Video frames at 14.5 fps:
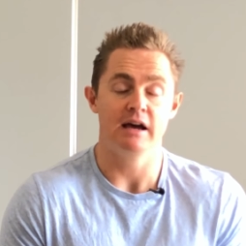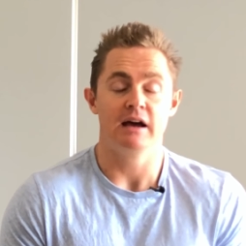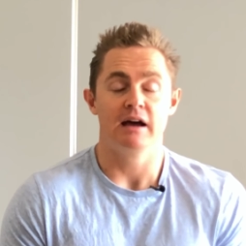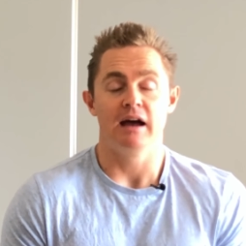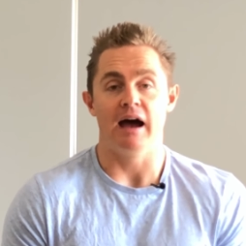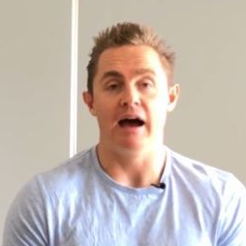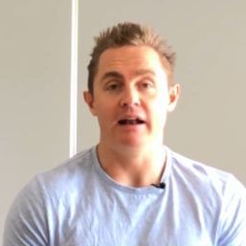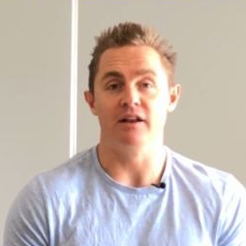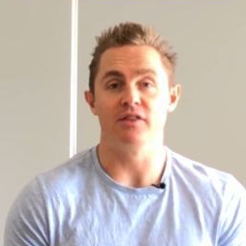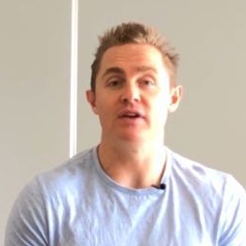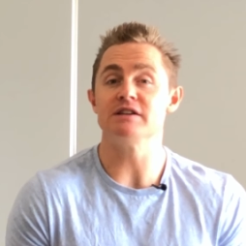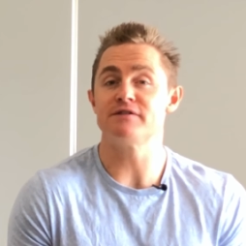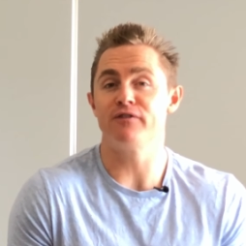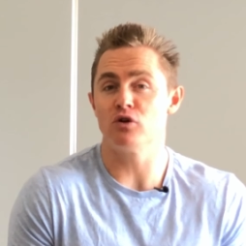And
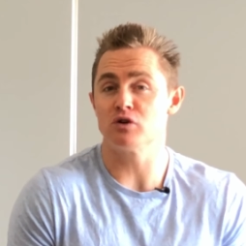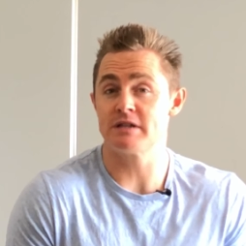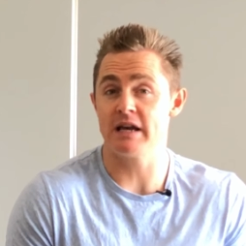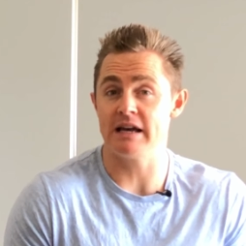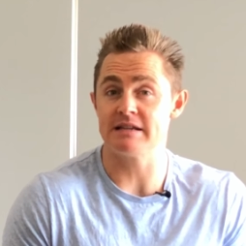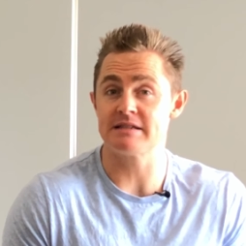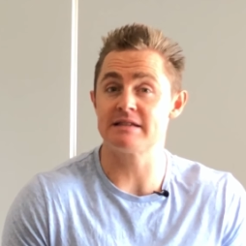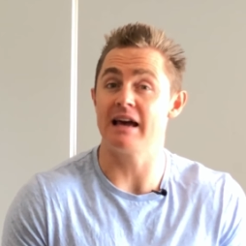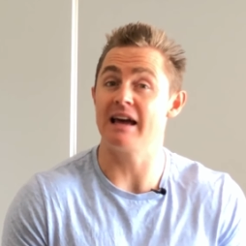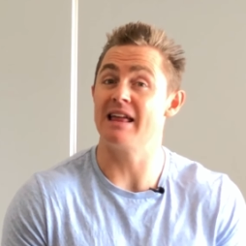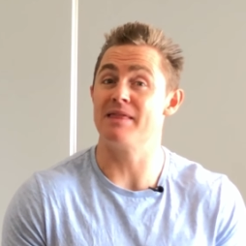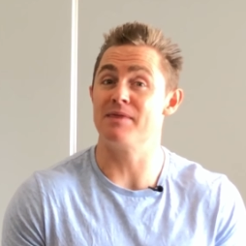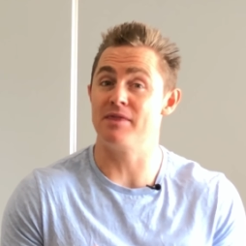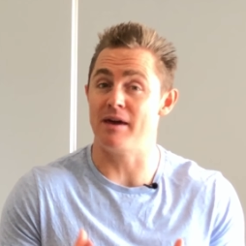these 4 tests,
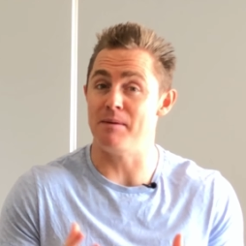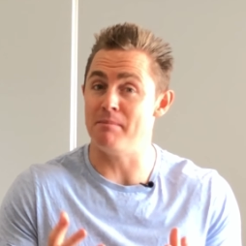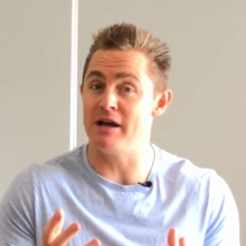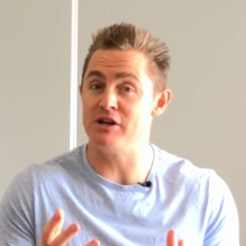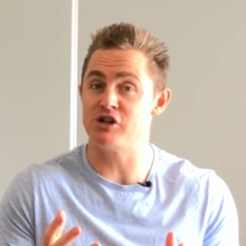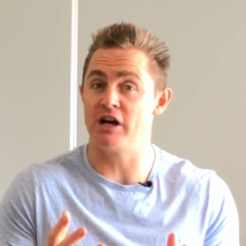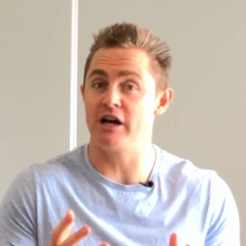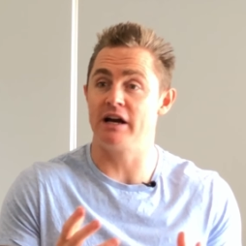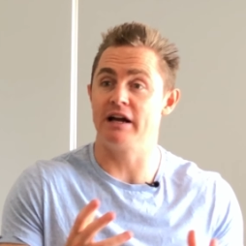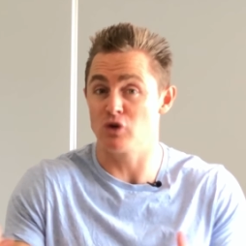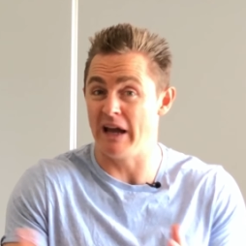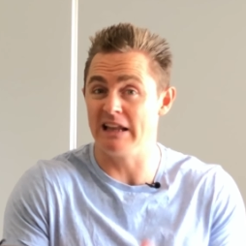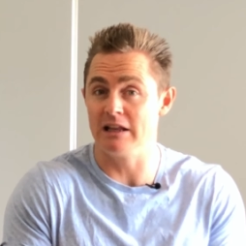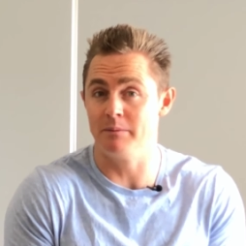they measure
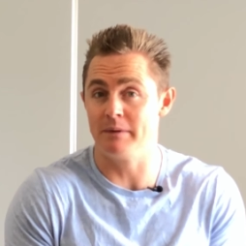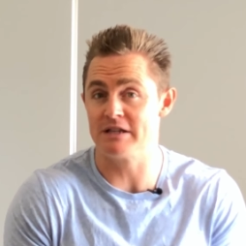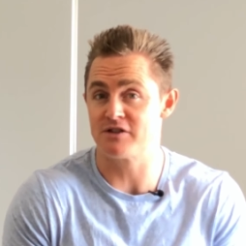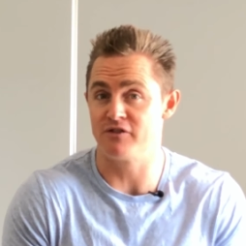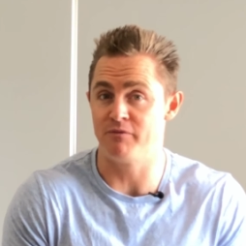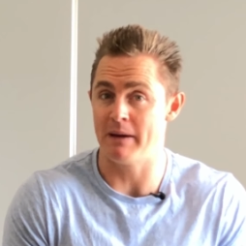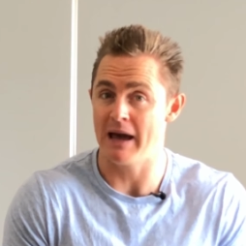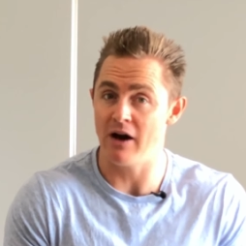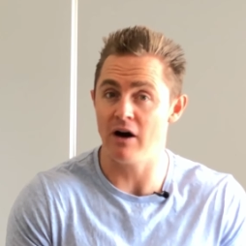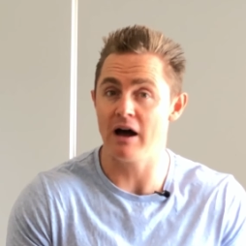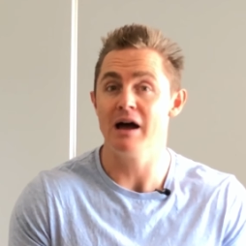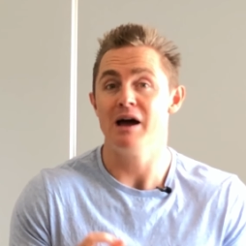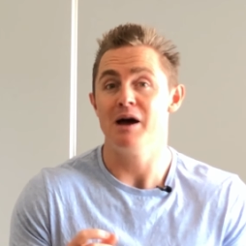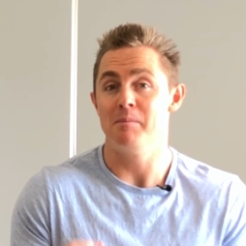elements of power.